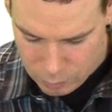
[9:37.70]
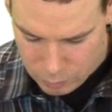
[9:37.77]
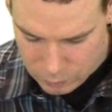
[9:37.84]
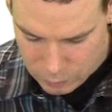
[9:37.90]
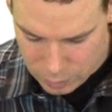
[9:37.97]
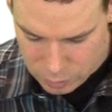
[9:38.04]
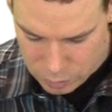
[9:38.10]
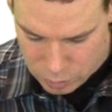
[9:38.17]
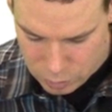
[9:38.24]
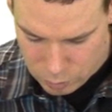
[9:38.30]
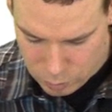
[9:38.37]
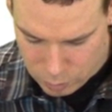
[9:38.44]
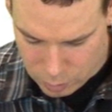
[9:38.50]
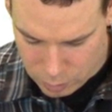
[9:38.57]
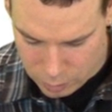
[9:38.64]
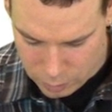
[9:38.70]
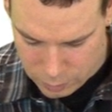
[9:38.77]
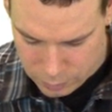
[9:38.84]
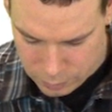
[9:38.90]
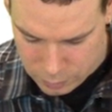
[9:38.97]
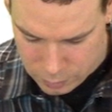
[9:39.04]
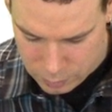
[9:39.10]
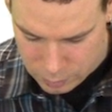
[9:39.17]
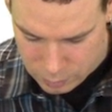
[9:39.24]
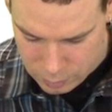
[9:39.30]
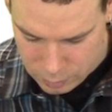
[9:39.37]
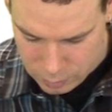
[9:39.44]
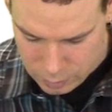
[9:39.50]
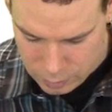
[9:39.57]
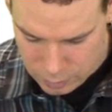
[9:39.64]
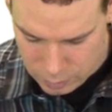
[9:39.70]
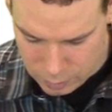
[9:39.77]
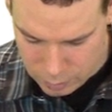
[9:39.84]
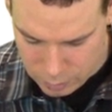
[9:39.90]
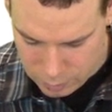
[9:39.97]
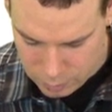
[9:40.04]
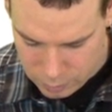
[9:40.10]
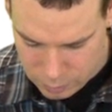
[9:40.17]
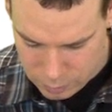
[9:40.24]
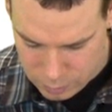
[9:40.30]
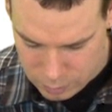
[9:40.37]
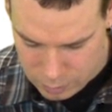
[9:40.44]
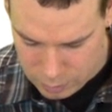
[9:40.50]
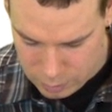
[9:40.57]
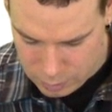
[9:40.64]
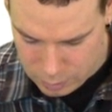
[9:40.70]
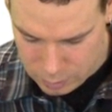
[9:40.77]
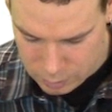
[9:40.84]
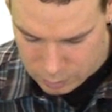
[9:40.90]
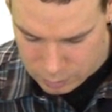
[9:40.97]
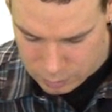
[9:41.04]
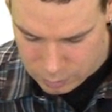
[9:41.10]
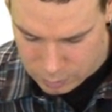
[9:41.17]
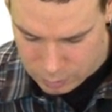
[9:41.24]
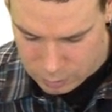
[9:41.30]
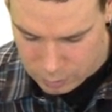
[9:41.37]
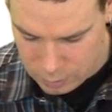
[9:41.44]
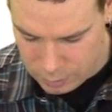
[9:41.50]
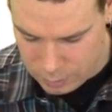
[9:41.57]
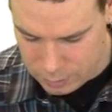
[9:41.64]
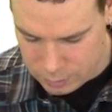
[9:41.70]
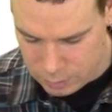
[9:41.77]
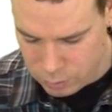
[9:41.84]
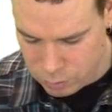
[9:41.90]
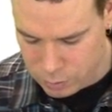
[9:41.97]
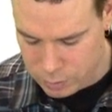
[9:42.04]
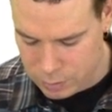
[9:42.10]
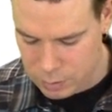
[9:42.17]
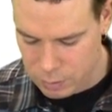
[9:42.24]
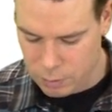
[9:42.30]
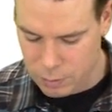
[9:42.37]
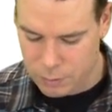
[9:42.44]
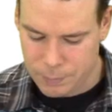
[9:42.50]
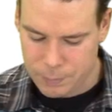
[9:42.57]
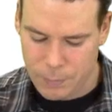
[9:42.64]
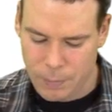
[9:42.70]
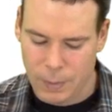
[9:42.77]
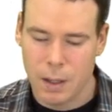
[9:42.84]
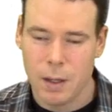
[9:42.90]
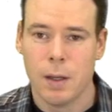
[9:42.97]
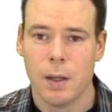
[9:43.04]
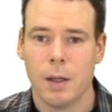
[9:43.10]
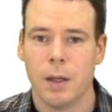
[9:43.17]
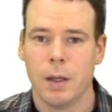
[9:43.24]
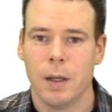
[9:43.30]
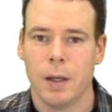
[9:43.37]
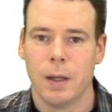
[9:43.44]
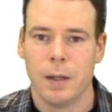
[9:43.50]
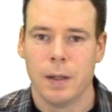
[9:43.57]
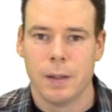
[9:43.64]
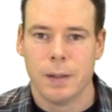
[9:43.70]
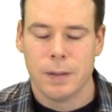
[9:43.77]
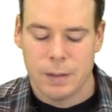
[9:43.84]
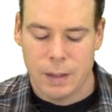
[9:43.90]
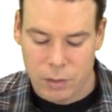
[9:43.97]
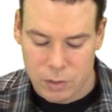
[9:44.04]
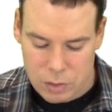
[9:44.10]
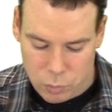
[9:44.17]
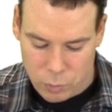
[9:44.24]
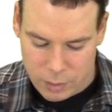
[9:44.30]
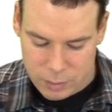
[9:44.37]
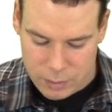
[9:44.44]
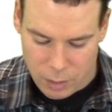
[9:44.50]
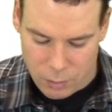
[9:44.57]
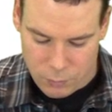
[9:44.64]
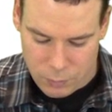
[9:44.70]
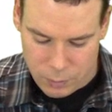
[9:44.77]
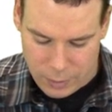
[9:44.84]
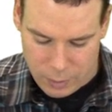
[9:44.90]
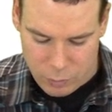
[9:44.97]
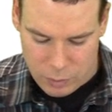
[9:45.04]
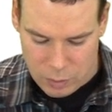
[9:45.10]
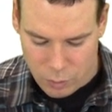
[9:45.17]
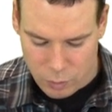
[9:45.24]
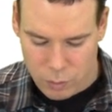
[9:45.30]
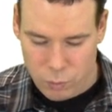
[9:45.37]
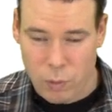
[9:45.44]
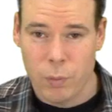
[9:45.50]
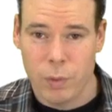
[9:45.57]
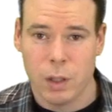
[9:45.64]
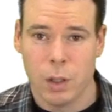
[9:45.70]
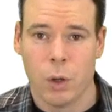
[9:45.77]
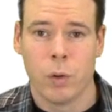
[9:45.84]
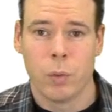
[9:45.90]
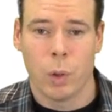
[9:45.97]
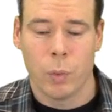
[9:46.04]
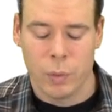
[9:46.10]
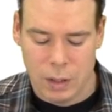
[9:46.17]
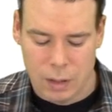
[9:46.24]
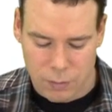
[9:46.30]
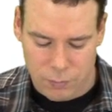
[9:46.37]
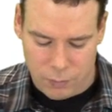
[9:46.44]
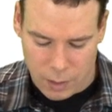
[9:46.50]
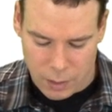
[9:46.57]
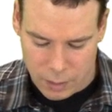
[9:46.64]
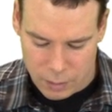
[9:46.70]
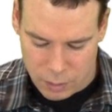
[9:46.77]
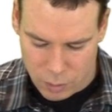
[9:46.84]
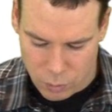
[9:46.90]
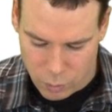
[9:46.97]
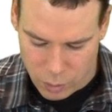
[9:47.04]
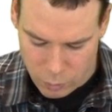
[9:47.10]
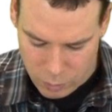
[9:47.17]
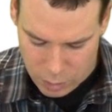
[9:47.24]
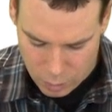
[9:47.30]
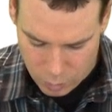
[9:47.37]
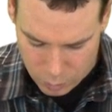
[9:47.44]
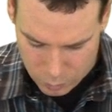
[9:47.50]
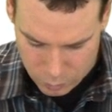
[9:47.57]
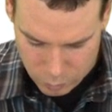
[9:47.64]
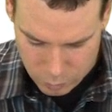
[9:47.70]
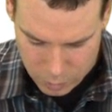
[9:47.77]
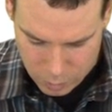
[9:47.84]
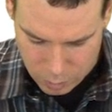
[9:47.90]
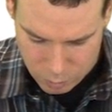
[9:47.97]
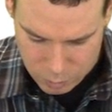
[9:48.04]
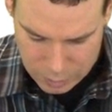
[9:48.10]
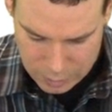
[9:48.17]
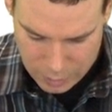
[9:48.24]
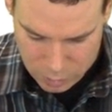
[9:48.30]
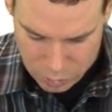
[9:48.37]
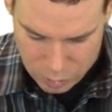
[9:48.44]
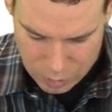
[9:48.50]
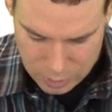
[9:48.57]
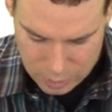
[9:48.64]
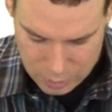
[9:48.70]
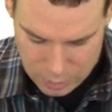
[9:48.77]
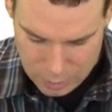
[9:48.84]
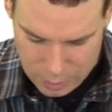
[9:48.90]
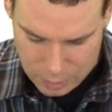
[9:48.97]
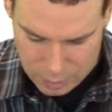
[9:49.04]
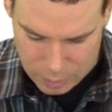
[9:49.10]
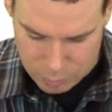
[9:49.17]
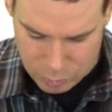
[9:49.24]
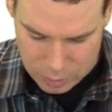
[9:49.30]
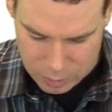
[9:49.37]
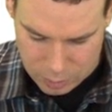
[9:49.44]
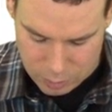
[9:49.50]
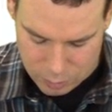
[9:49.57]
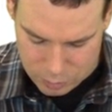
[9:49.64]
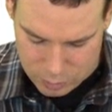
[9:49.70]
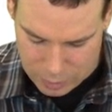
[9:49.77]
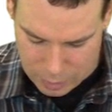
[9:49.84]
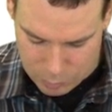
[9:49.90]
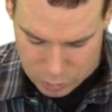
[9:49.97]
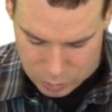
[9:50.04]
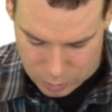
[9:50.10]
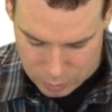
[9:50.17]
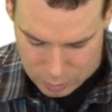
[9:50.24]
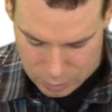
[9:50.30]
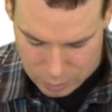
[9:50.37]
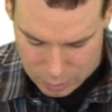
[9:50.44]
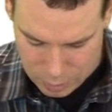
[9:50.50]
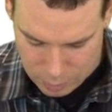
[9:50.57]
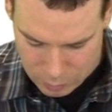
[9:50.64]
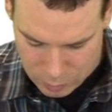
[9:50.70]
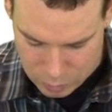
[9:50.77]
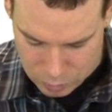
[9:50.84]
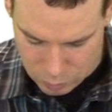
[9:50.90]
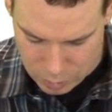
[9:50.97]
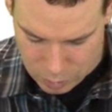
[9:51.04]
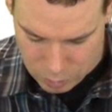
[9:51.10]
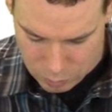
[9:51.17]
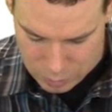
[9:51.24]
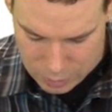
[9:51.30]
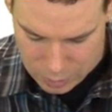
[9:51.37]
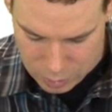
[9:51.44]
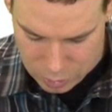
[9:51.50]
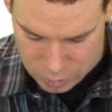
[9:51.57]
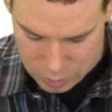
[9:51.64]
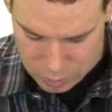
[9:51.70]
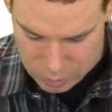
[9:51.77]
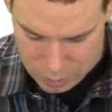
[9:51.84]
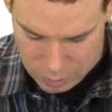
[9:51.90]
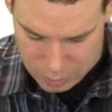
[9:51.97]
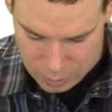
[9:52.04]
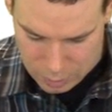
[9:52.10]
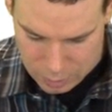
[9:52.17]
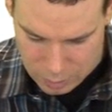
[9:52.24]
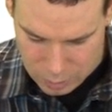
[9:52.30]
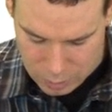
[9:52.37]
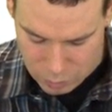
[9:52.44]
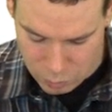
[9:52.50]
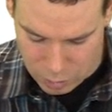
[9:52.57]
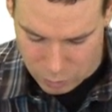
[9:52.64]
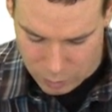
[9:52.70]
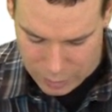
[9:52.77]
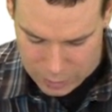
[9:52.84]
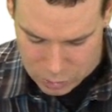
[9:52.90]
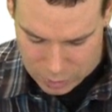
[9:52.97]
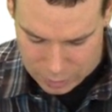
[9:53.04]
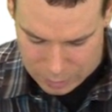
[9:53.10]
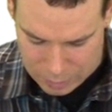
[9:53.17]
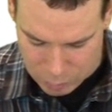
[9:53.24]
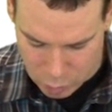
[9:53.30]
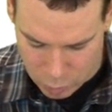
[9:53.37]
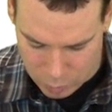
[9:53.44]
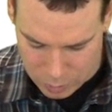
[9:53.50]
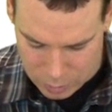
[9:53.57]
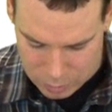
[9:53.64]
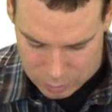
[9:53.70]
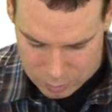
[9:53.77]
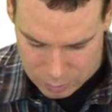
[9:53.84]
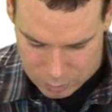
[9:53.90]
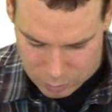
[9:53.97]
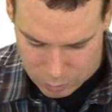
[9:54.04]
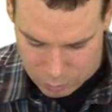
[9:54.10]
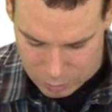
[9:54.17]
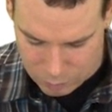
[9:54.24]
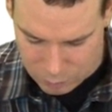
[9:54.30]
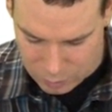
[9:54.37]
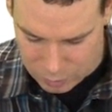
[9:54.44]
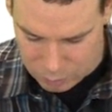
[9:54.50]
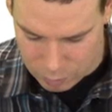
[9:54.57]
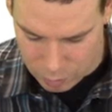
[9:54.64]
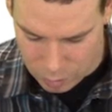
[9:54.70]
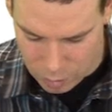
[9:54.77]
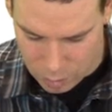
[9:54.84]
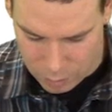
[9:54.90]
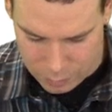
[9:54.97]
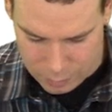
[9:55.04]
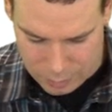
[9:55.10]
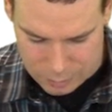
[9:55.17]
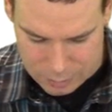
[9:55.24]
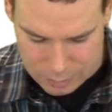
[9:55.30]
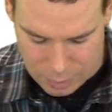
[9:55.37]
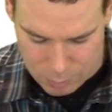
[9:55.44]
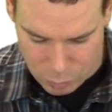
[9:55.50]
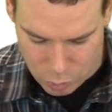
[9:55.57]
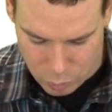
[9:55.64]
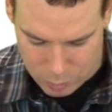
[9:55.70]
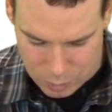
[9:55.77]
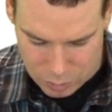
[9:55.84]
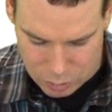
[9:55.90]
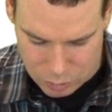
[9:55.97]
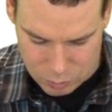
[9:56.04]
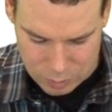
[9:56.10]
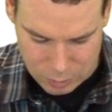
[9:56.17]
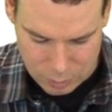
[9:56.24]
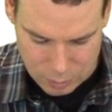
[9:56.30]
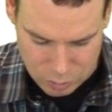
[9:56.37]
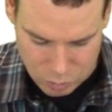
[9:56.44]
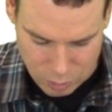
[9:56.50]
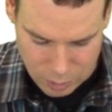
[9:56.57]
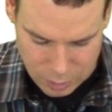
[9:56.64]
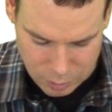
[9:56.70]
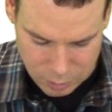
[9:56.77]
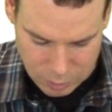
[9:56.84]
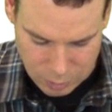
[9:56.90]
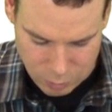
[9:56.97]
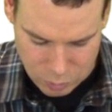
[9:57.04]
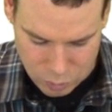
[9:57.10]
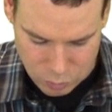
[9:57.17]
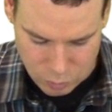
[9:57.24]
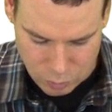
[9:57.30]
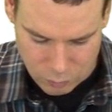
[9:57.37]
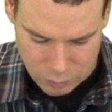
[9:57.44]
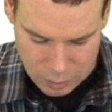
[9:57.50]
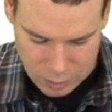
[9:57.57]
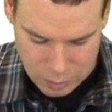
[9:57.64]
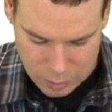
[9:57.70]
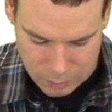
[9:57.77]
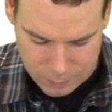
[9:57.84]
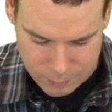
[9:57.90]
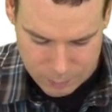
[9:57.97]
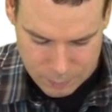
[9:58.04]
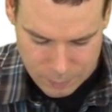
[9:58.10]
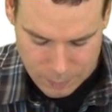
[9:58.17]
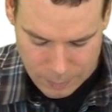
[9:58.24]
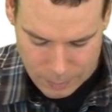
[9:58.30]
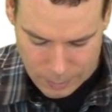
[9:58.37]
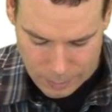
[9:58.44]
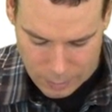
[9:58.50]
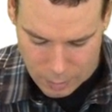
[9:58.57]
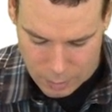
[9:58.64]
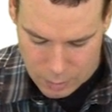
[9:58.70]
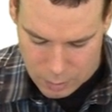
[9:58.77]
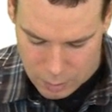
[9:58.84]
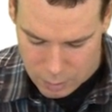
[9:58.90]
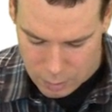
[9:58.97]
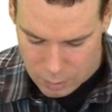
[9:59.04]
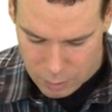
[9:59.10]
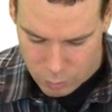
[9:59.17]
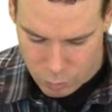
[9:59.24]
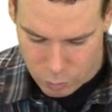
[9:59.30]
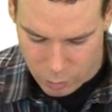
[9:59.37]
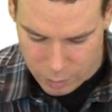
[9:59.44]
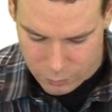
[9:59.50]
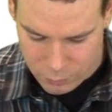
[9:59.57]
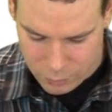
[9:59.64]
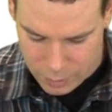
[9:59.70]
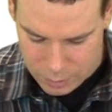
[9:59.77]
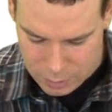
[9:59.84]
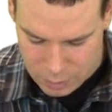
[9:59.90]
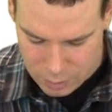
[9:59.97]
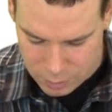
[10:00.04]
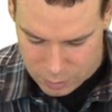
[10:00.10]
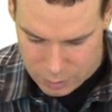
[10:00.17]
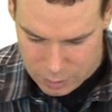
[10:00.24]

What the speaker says: then we've got 2r dr dt, and that's equal to 0. Now this is where it's helpful that we noted what we know and what we need to find. What do we know? We know dh dt at a particular snapshot in time. So we know dh dt, we know h at that moment. We could figure out r at that same moment using this triangle that we drew over here. We want to find dr